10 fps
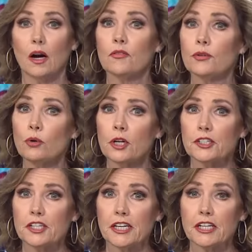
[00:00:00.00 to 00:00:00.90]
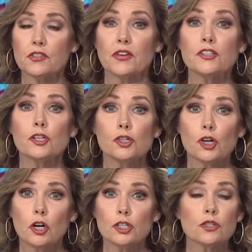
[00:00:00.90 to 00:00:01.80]
A Florida teen is facing
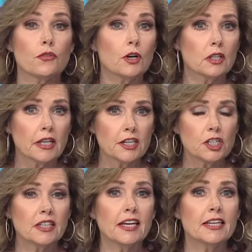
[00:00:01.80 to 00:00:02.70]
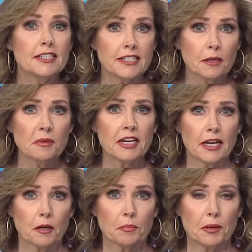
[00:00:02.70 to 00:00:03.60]
charges for allegedly
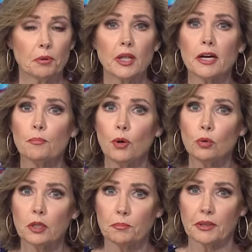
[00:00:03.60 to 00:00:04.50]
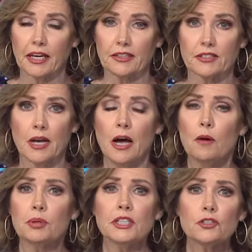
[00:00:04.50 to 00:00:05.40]
intimidating people at a polling place.
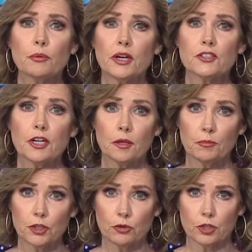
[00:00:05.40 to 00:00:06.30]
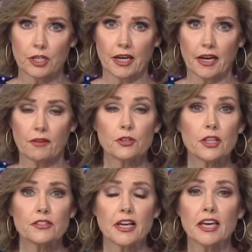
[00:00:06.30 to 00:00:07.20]
Police arrested him Tuesday after
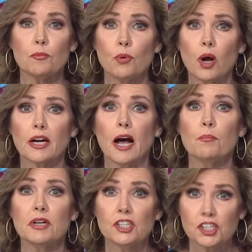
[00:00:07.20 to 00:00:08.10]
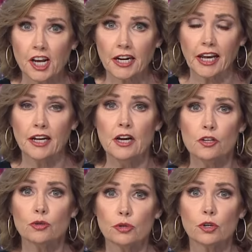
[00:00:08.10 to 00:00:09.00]
they say he brought a machete
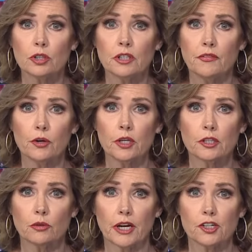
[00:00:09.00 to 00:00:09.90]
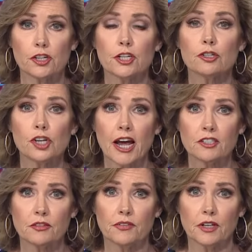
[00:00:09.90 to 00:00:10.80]
to an early voting location near
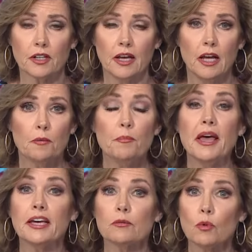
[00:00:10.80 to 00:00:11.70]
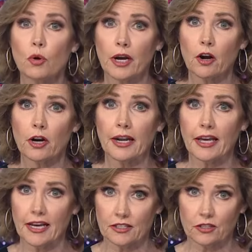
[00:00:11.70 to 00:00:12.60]
Jacksonville. Megan Moriarty
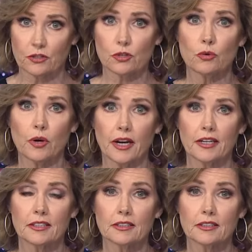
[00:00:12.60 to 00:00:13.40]
has the story.